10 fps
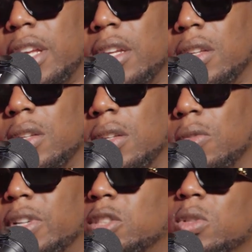like
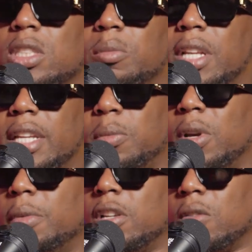resources mean that's
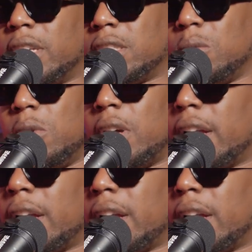point me in a direction where